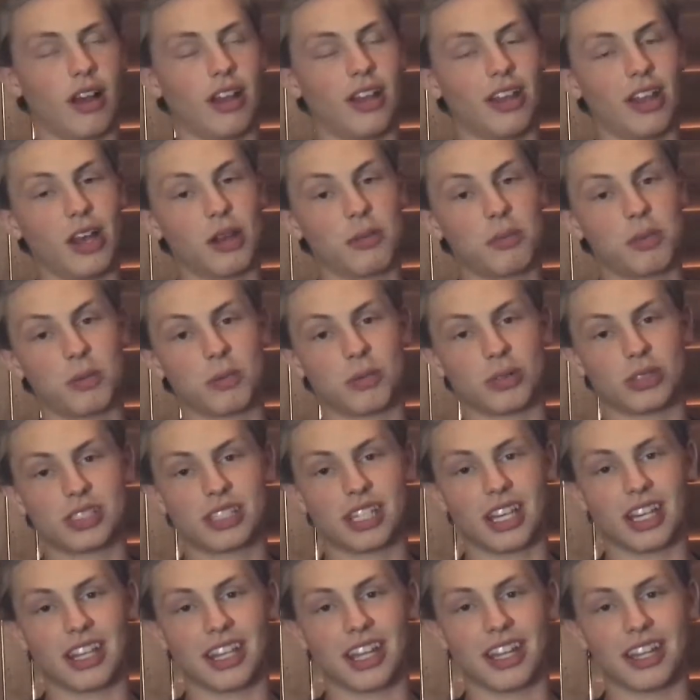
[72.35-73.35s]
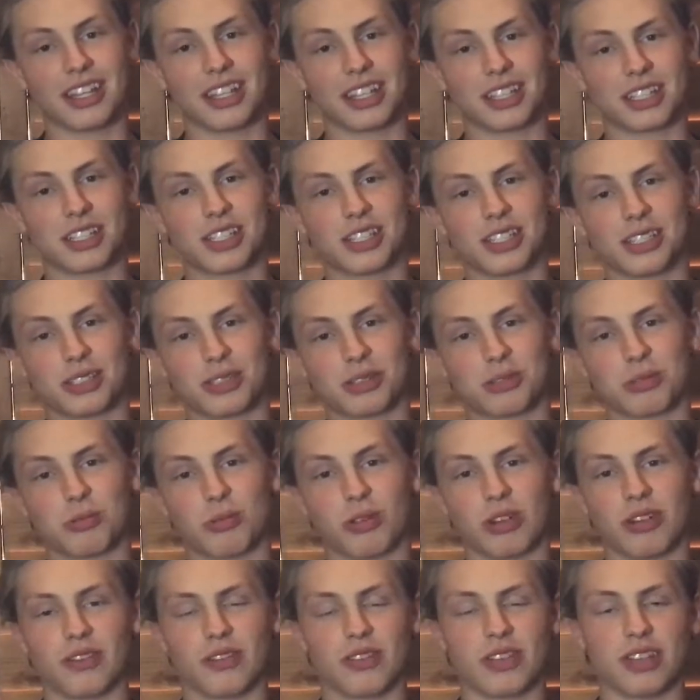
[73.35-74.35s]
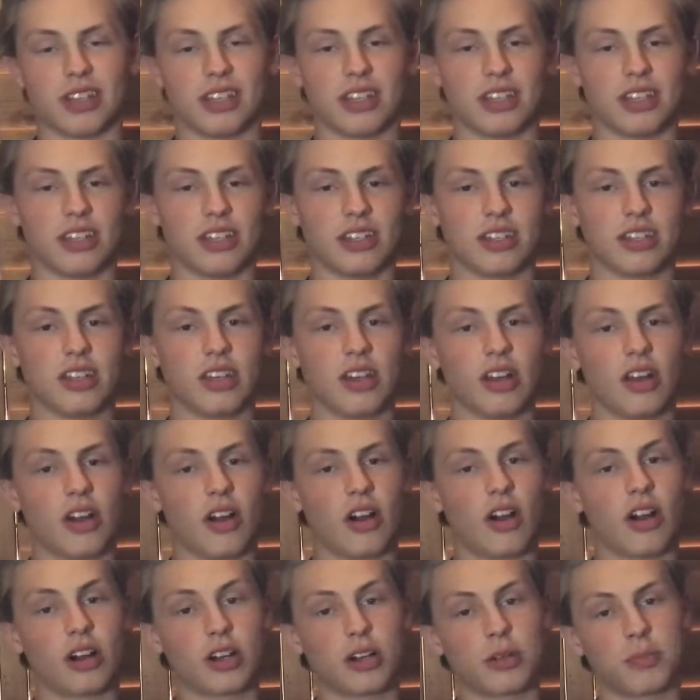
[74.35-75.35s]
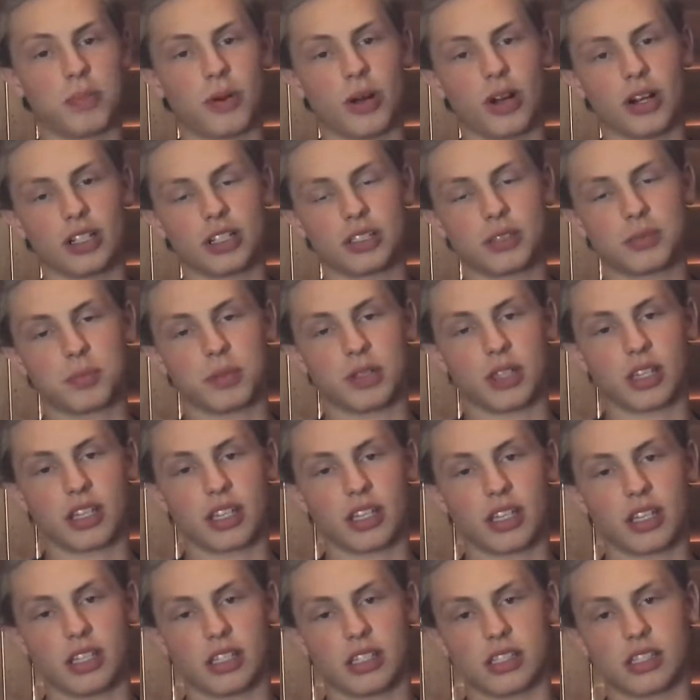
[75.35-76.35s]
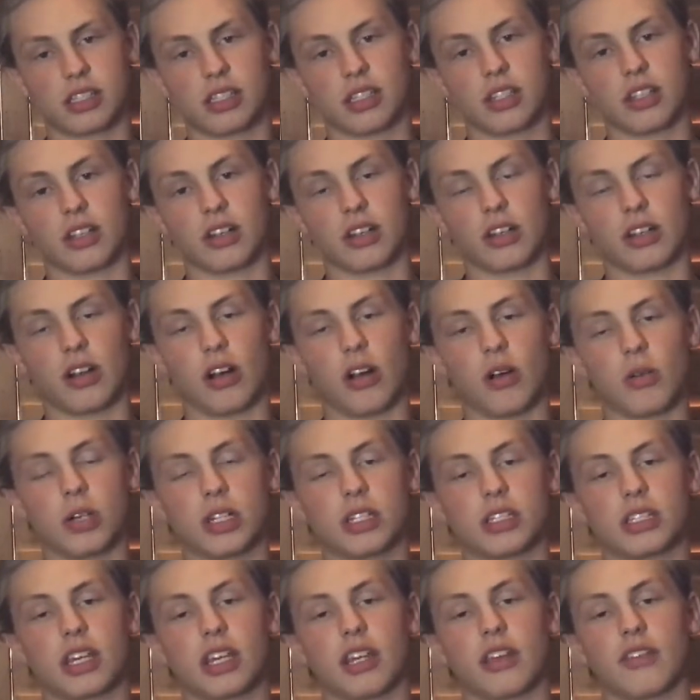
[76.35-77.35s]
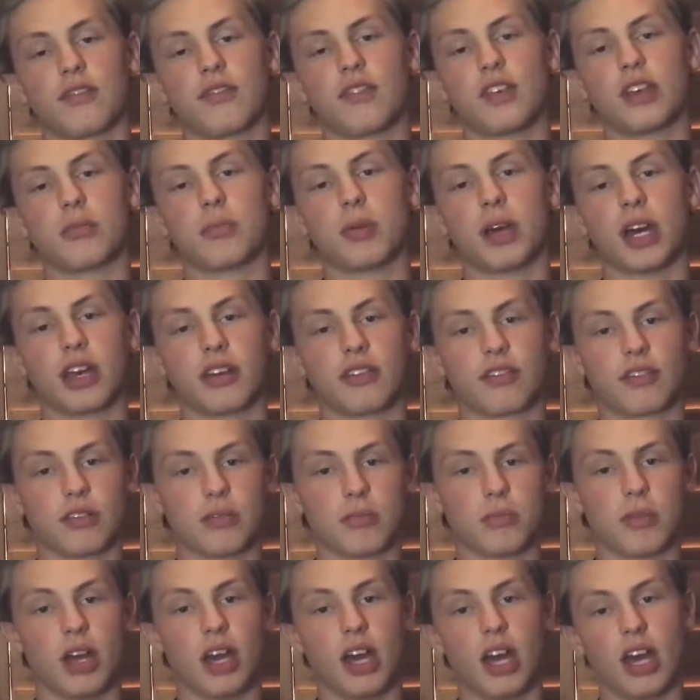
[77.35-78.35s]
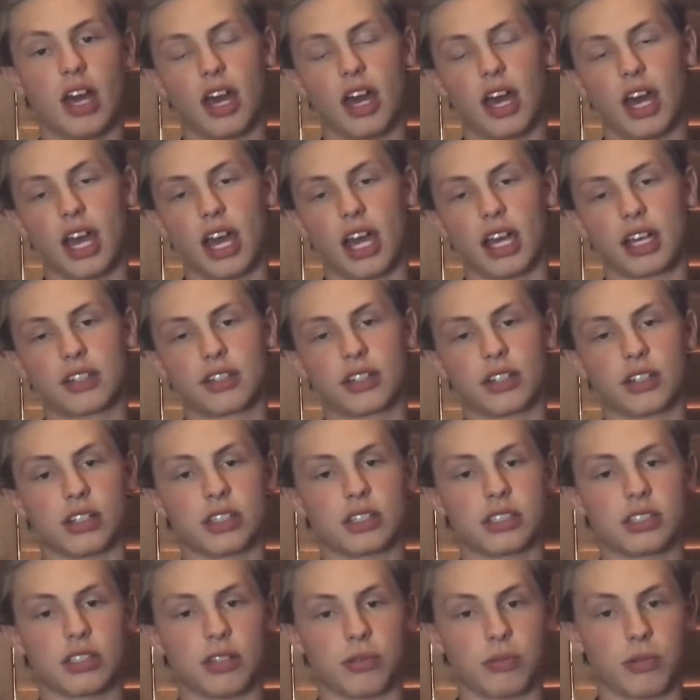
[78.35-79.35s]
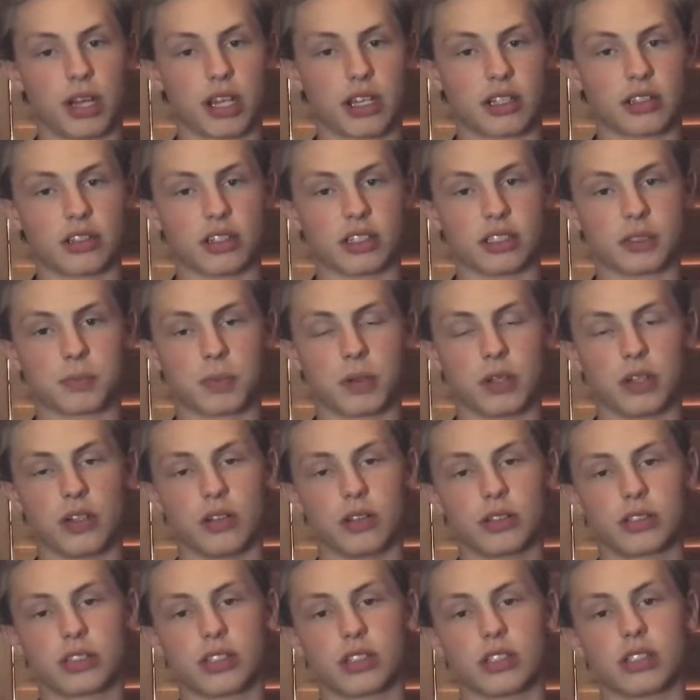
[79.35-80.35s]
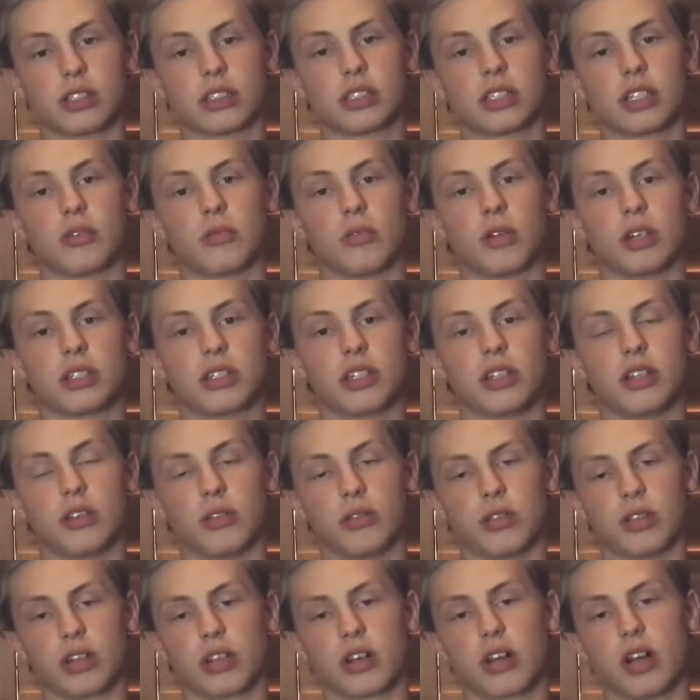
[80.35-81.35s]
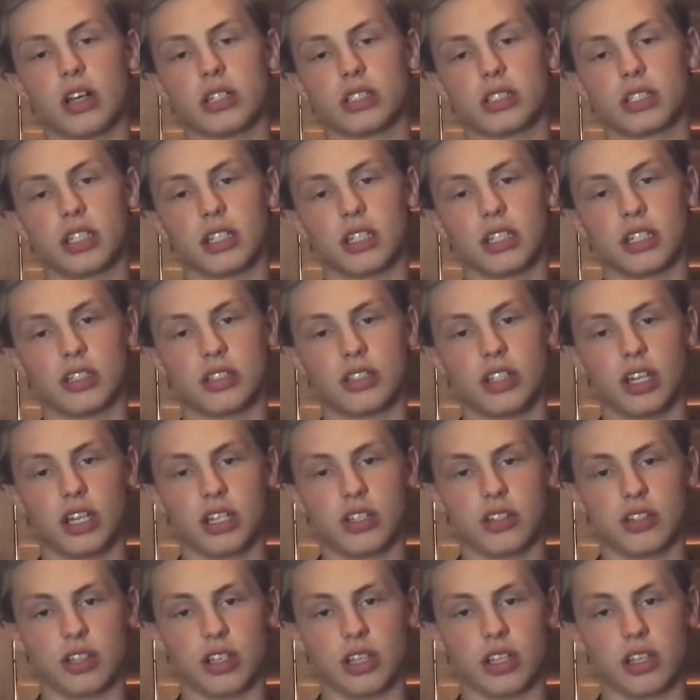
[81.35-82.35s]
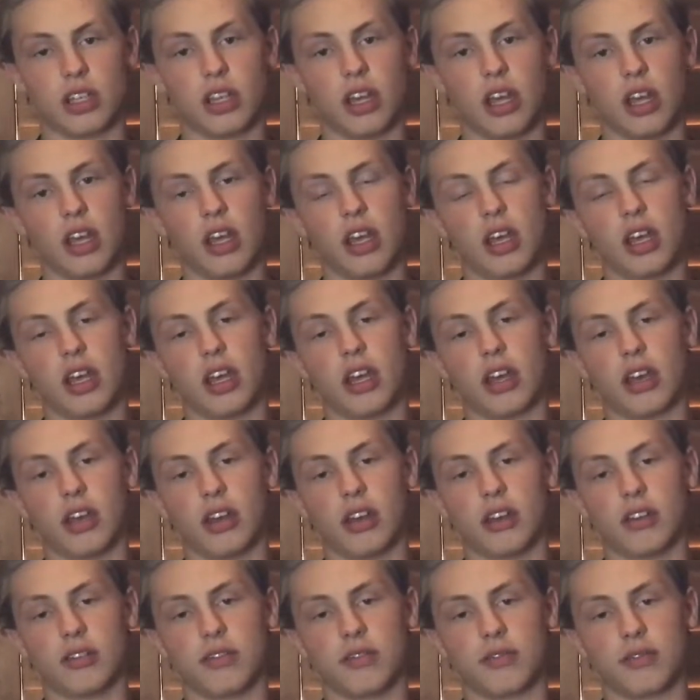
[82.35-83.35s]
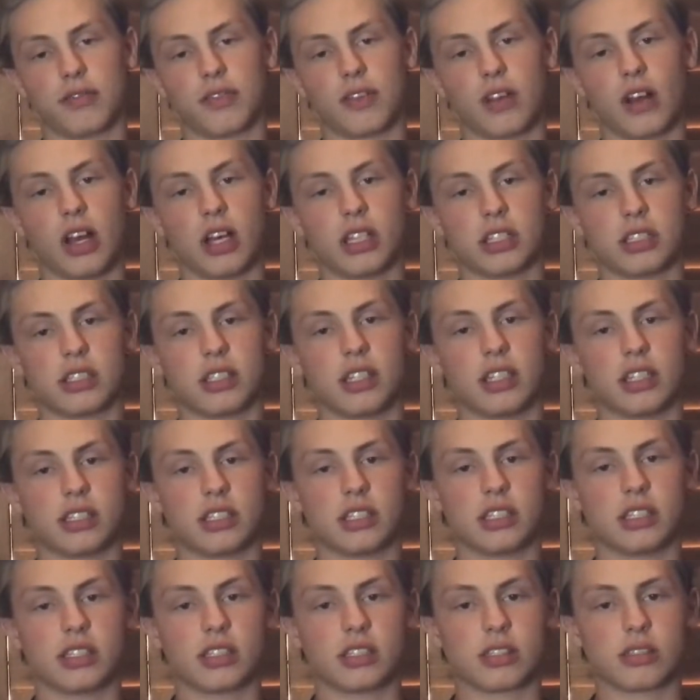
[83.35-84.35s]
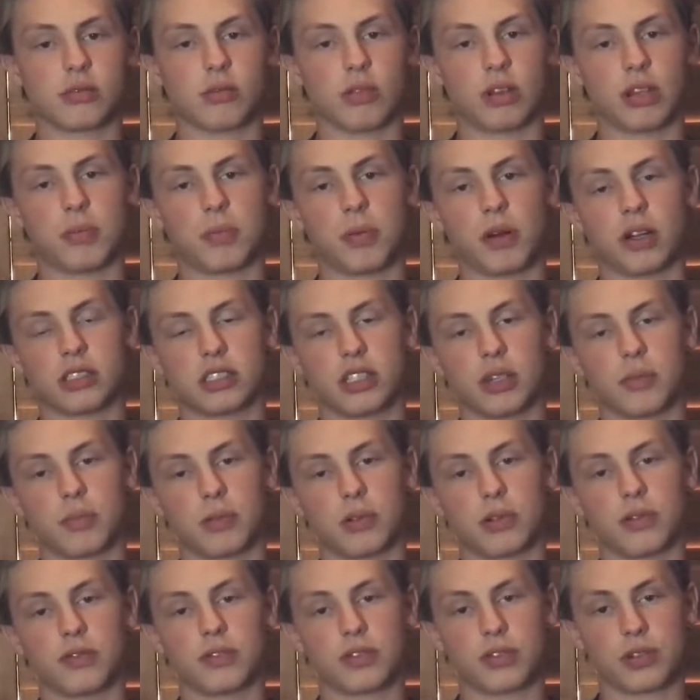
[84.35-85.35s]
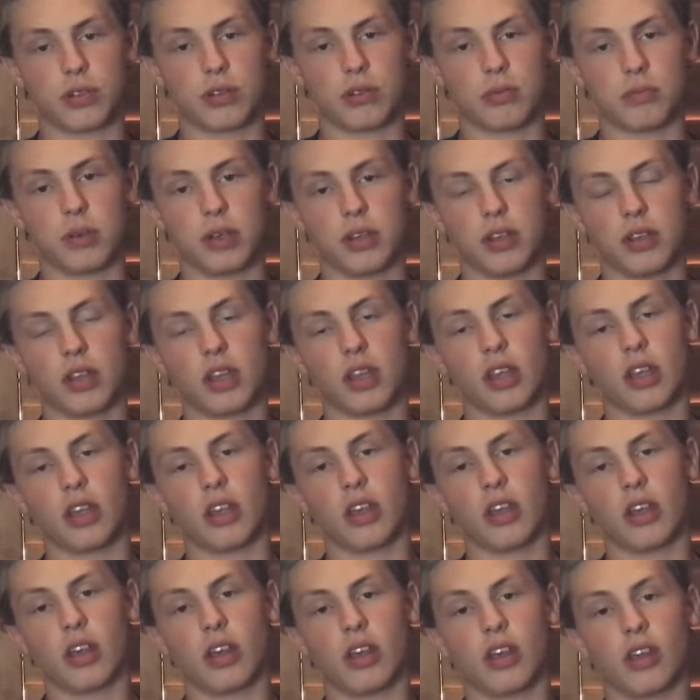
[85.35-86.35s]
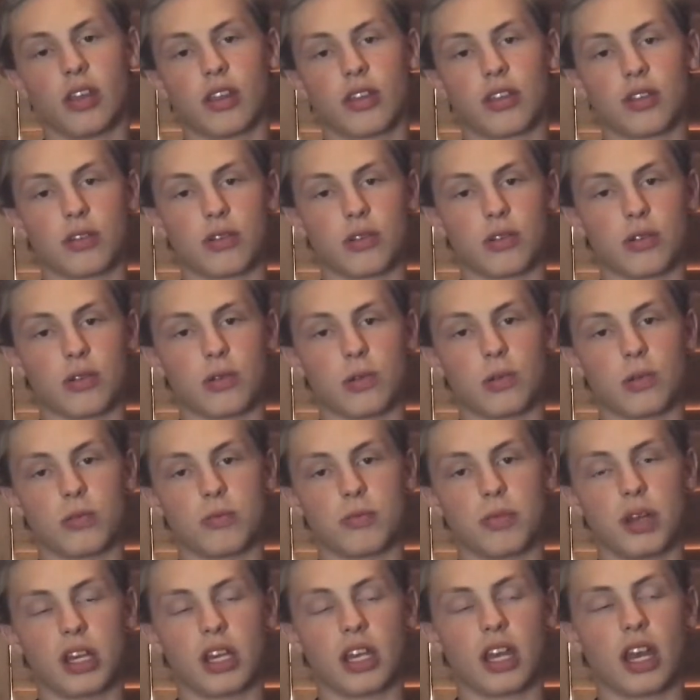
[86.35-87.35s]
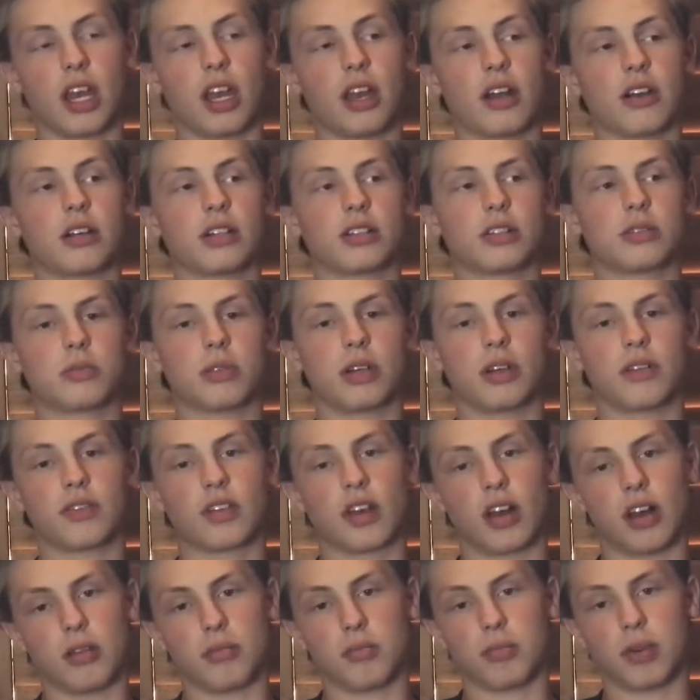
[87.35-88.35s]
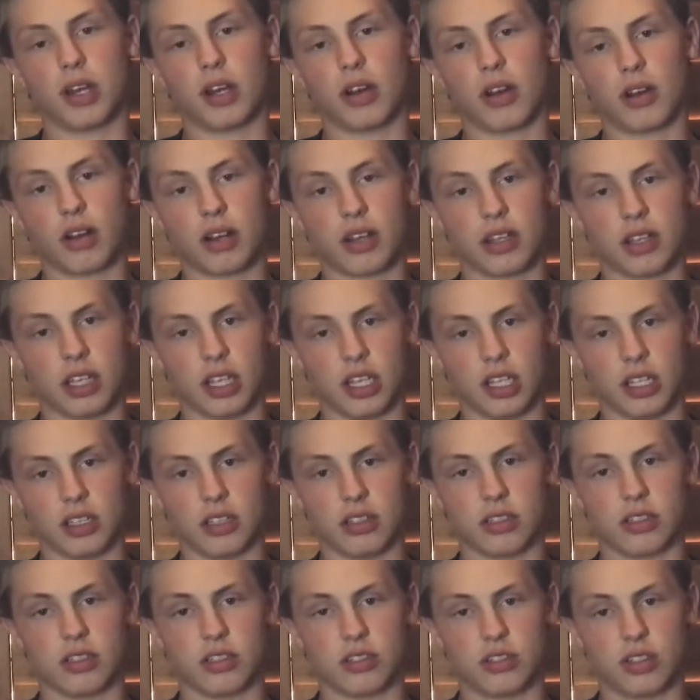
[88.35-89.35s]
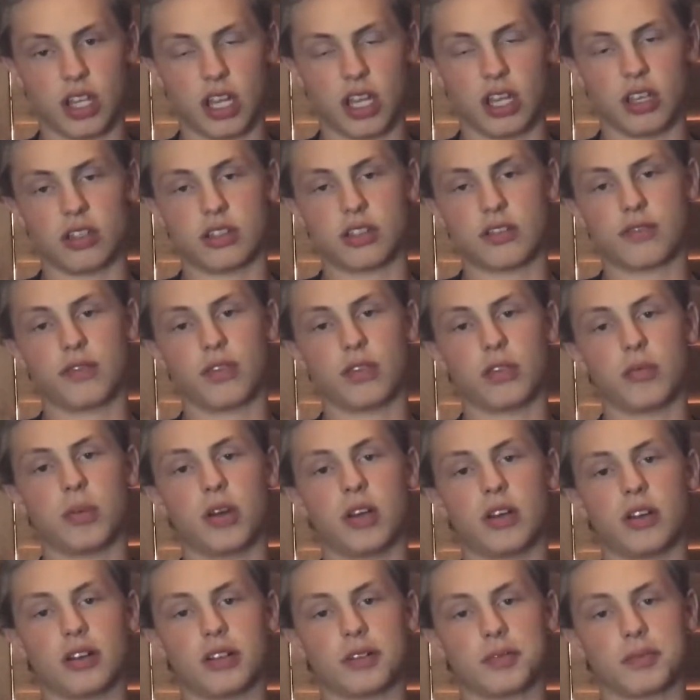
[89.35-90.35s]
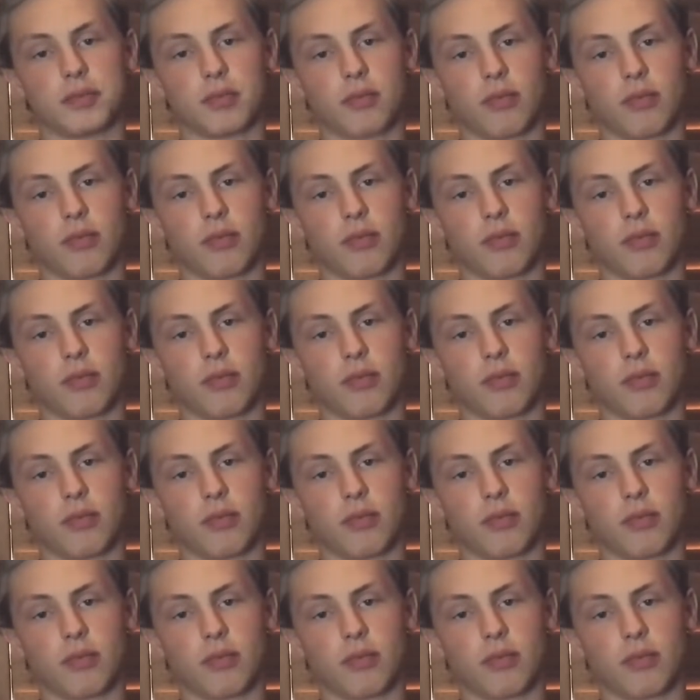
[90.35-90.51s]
A lot of people say that this is one of the harder parts because they're always getting feedback from actors, directors, producers, and what to do, and they're constantly changing it. And for us, this is one of the parts that proved true, but through many errors, we have gotten better at it and changed for the better.